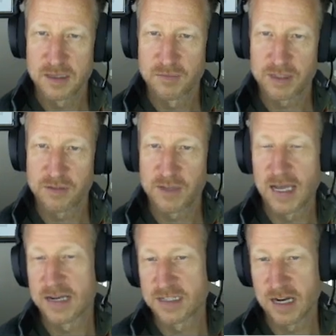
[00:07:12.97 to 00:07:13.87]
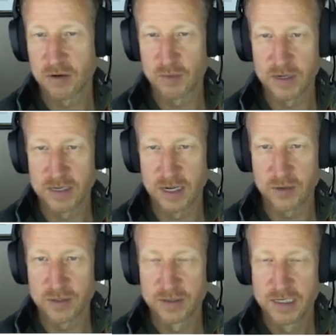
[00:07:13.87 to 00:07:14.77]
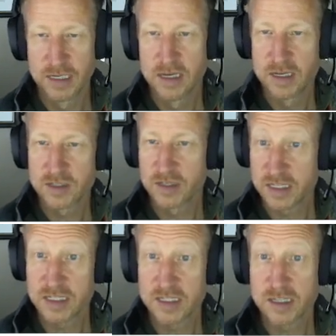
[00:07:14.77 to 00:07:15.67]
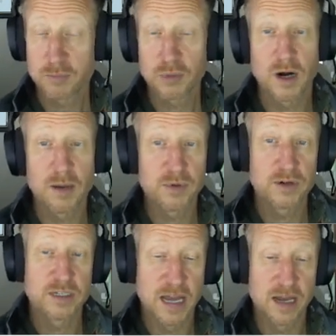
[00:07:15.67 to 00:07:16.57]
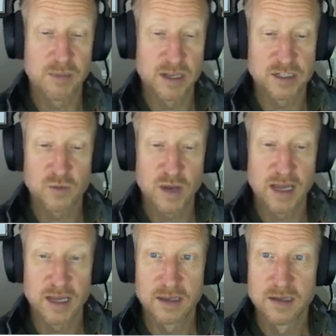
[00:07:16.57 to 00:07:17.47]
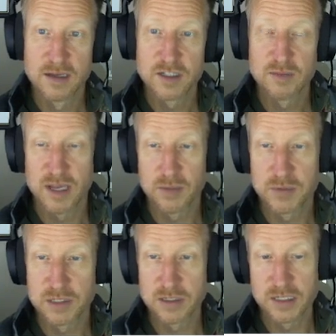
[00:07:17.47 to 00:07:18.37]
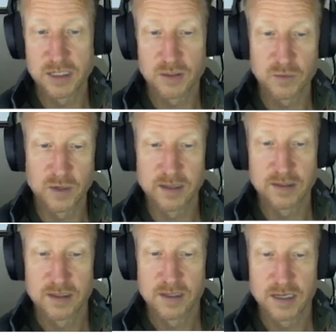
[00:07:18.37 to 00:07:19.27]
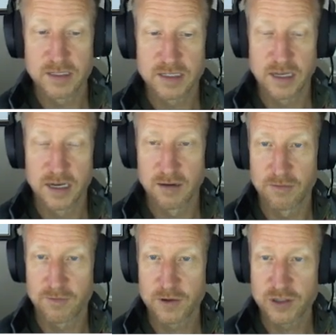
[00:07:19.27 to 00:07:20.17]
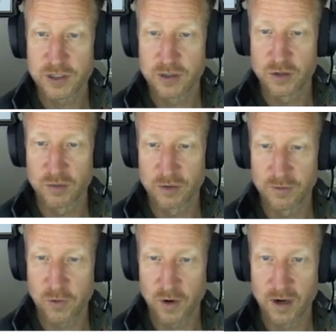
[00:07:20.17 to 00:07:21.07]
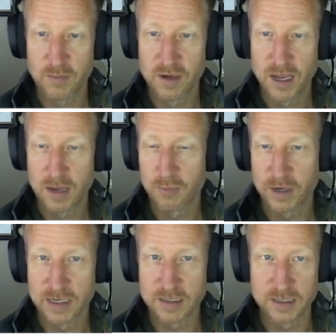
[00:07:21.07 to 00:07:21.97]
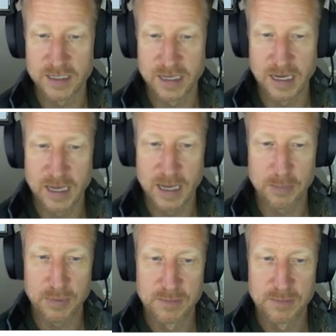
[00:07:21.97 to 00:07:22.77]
but the flags now are written out. So this is the proper database way to be able to deal with a first normal form and breaking the data up.